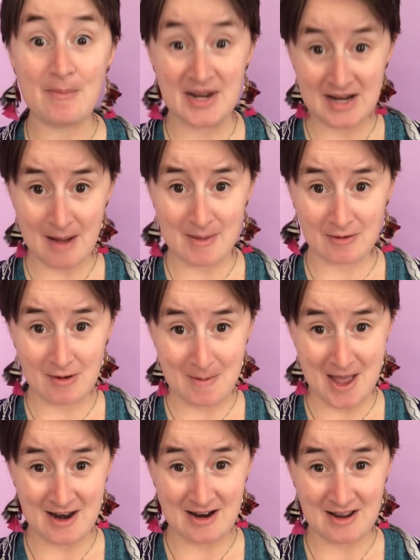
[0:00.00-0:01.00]
becoming
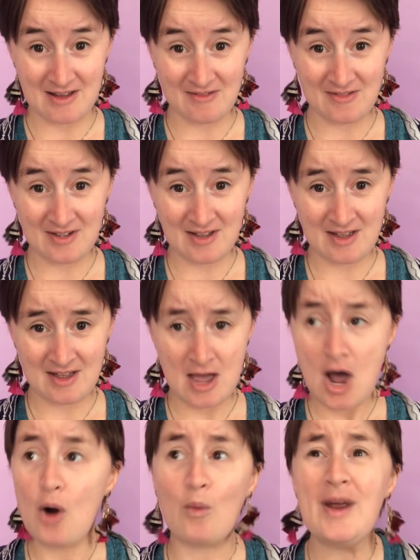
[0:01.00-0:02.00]
repetitive.
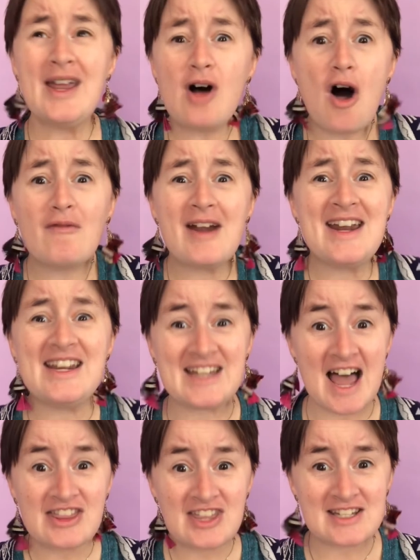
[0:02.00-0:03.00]
We already
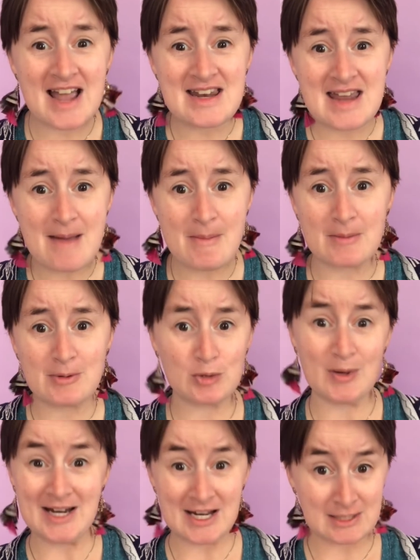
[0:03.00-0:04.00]
get the dynamic
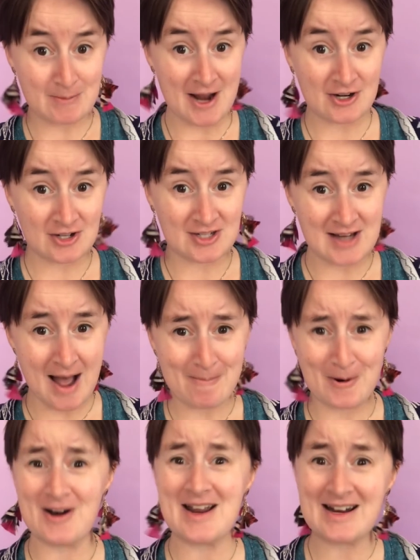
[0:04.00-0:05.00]
between Inspector
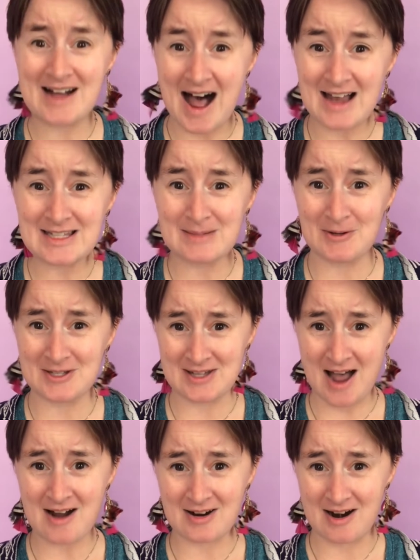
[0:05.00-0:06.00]
Stoppard and Constable
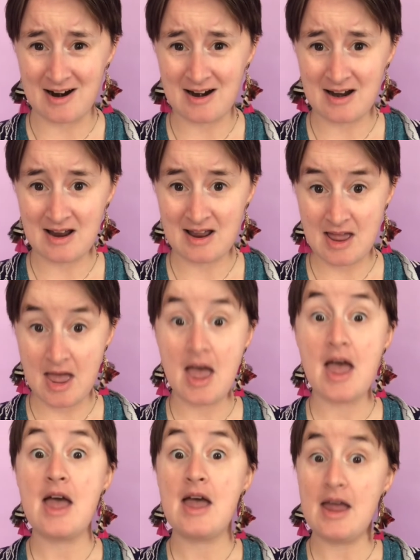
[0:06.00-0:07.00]
Stalker.
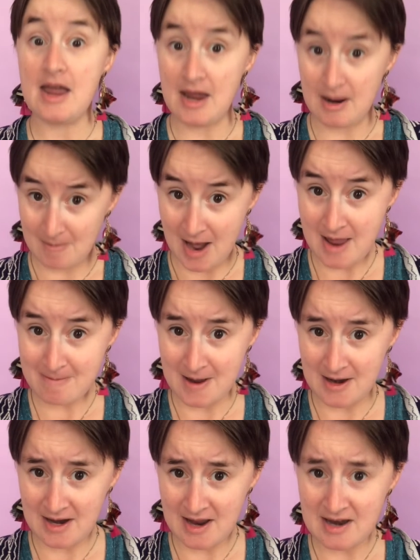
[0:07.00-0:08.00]
In my
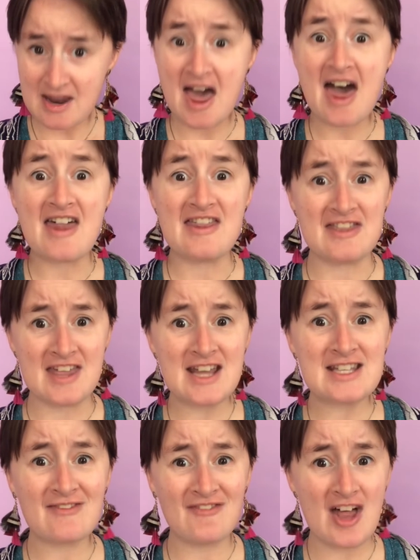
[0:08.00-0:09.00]
opinion, this
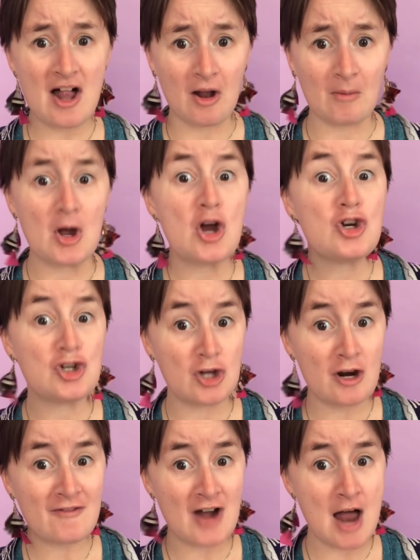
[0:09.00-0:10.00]
film
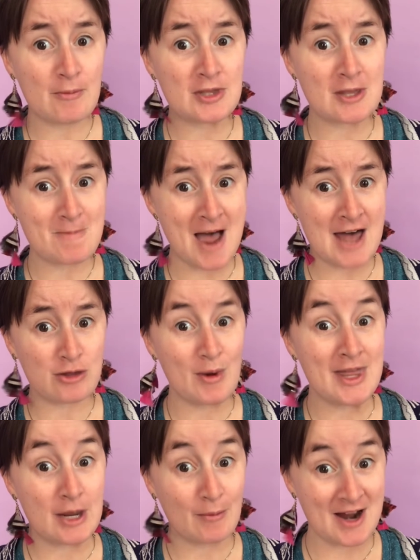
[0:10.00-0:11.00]
should have gone with the
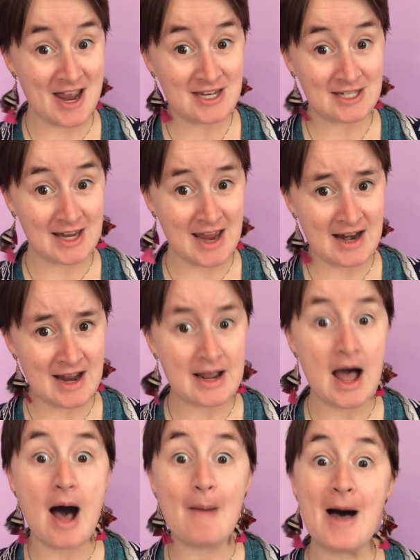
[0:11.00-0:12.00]
pathway they were indicating
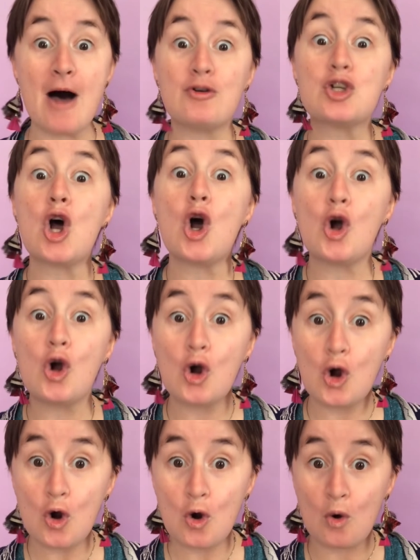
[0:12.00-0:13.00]
about
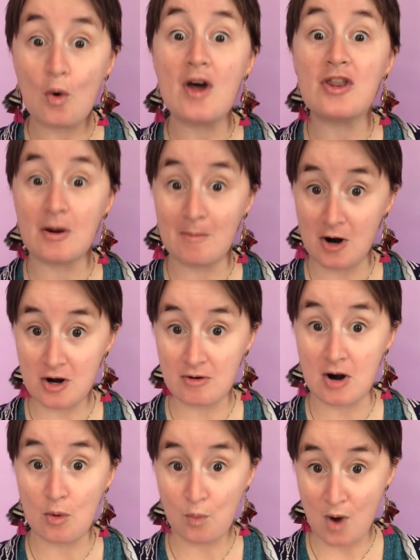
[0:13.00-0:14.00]
who the murderer